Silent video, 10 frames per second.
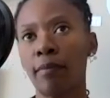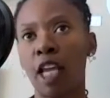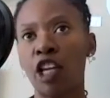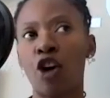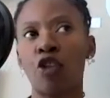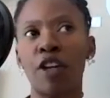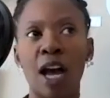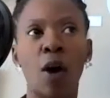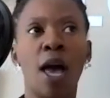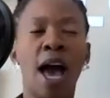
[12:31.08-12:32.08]
You know,
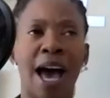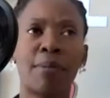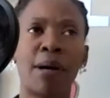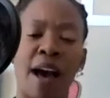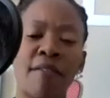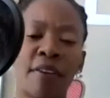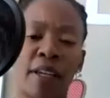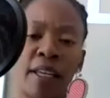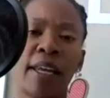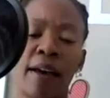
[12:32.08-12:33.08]
now I'm
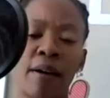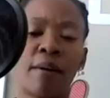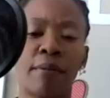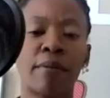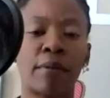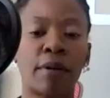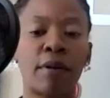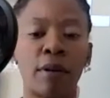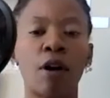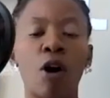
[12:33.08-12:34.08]
confident now
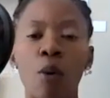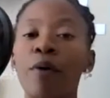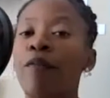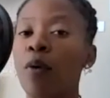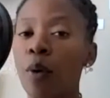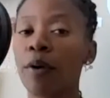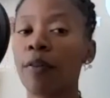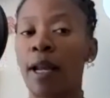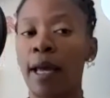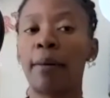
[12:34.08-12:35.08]
going forward
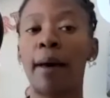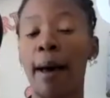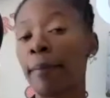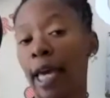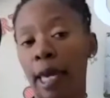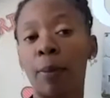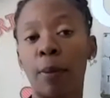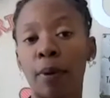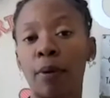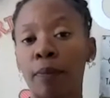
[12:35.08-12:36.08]
that I'm
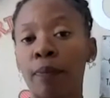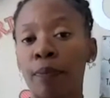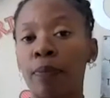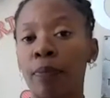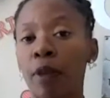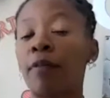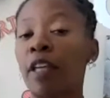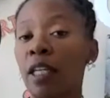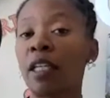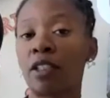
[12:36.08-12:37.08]
capable of
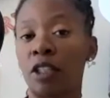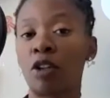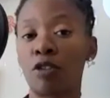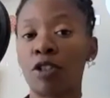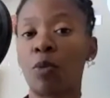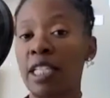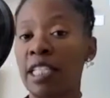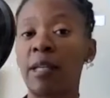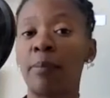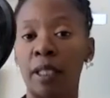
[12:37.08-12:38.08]
getting to know someone
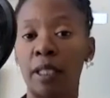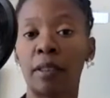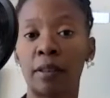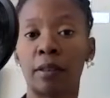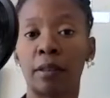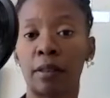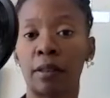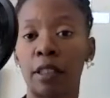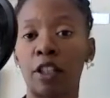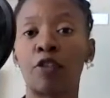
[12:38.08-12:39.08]
deeply
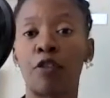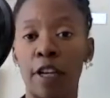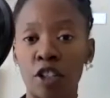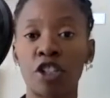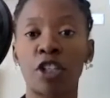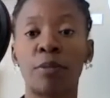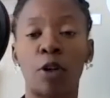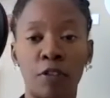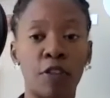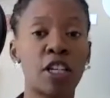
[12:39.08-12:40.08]
in a friendship,
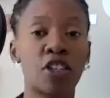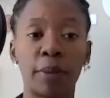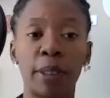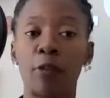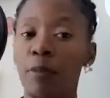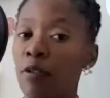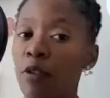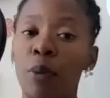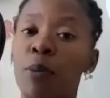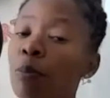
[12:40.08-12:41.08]
on a friendship level,
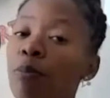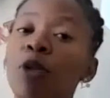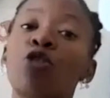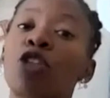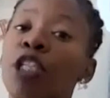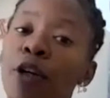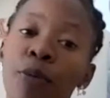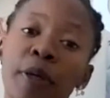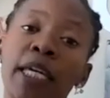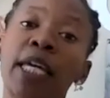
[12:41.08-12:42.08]
before we mutually
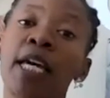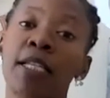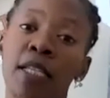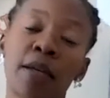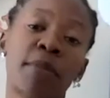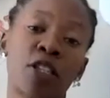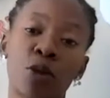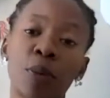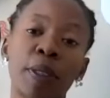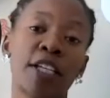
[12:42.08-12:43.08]
agree to commit
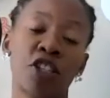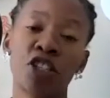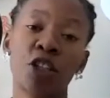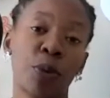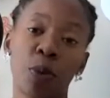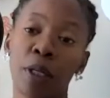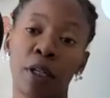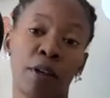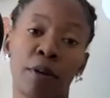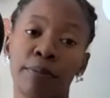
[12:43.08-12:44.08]
to a relationship with one
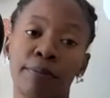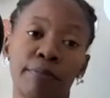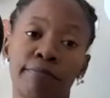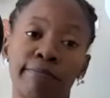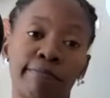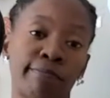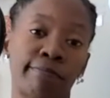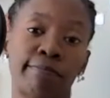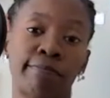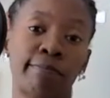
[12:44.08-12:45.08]
another.
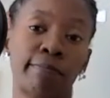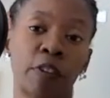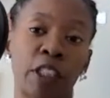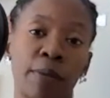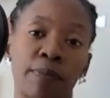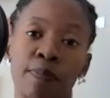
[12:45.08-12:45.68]
You know,